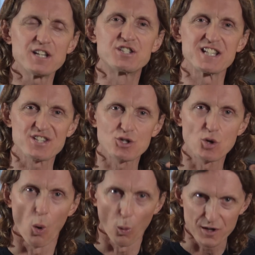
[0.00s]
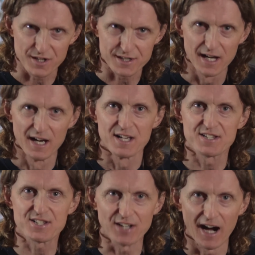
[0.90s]
discordant
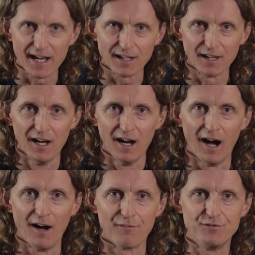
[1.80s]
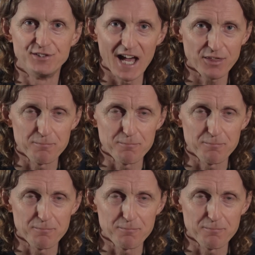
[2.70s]
style of death